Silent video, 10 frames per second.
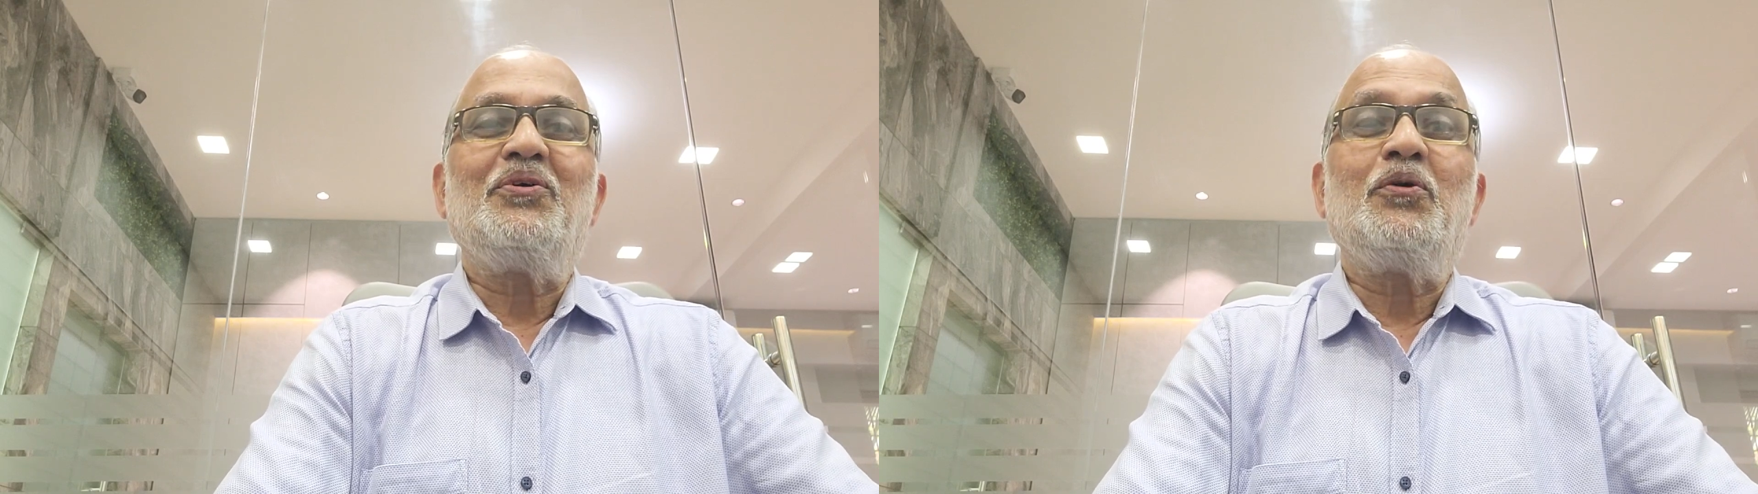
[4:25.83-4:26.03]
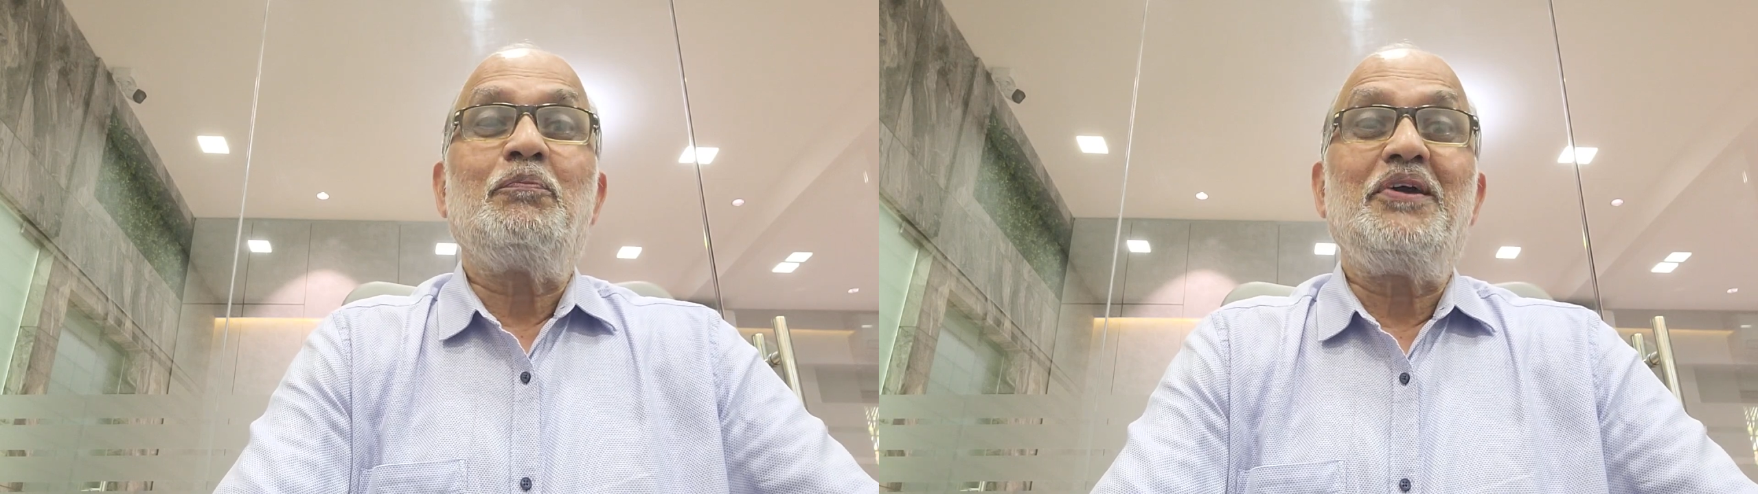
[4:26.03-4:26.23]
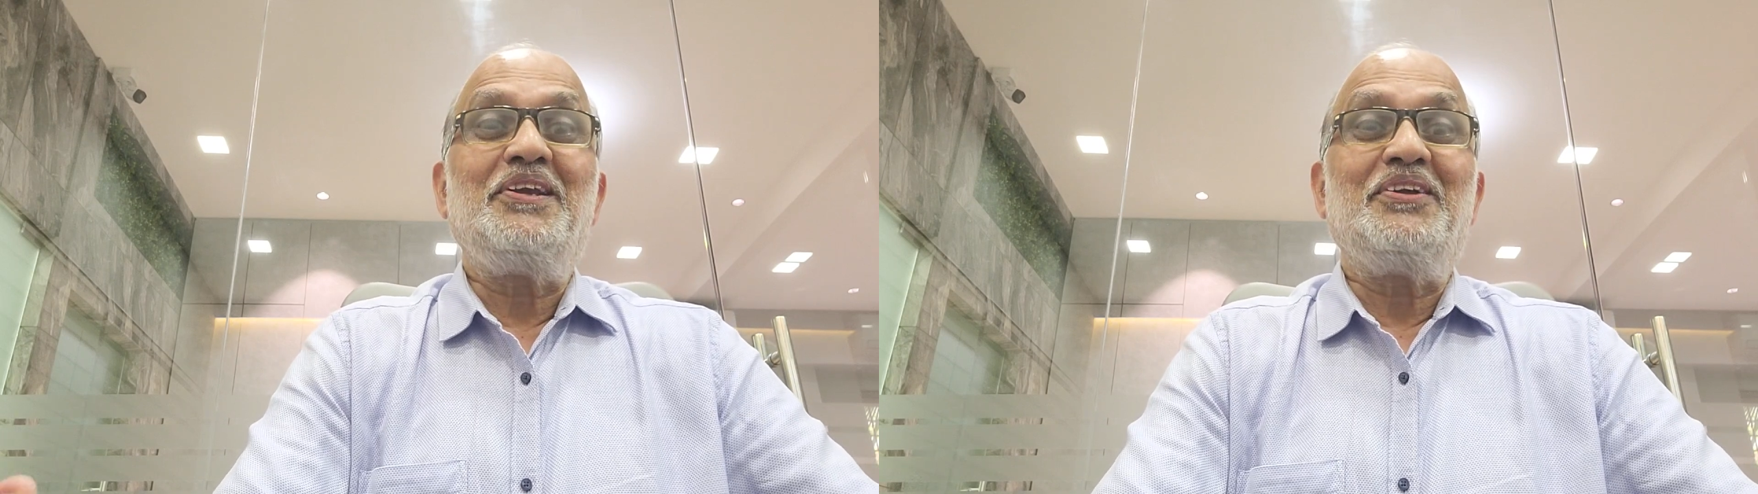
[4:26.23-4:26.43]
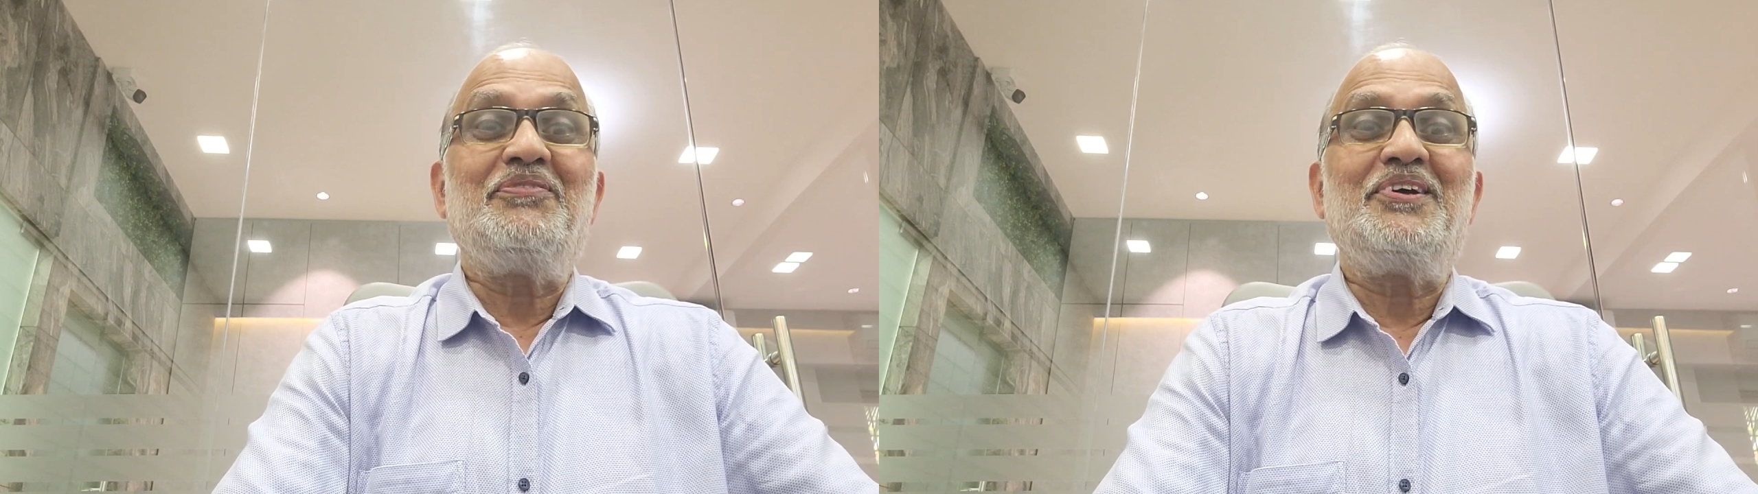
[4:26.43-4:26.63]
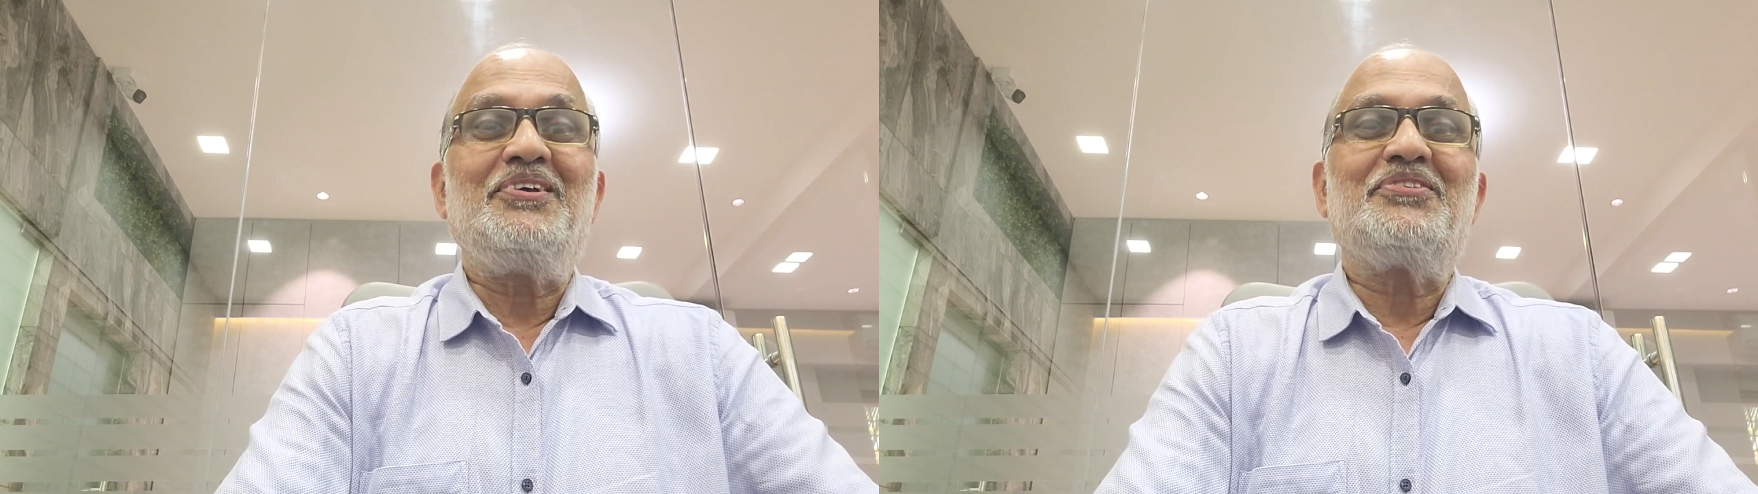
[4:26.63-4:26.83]
opinions,
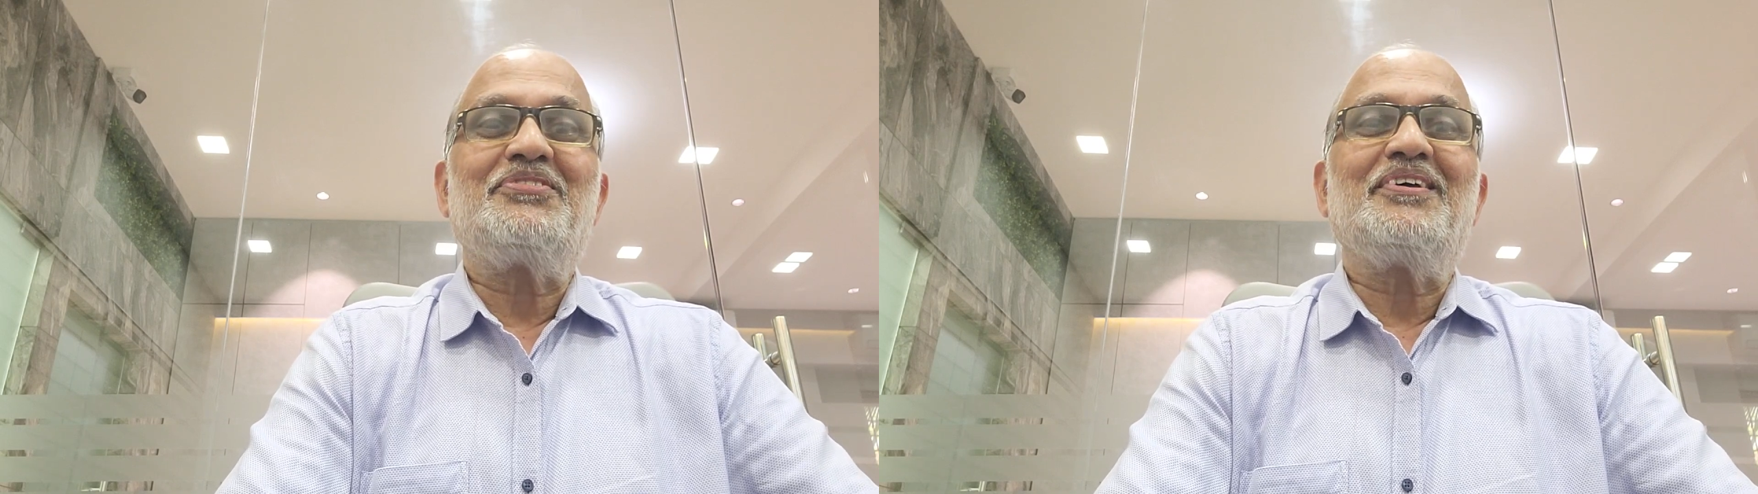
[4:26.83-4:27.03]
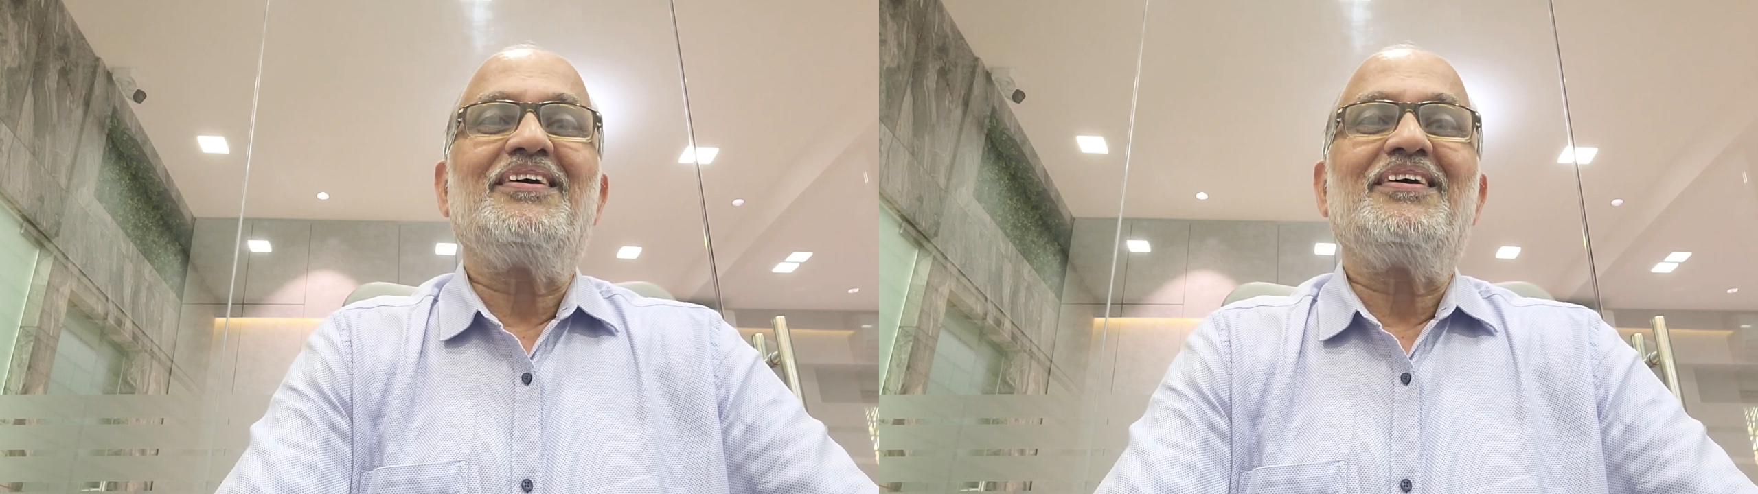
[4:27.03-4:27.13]
various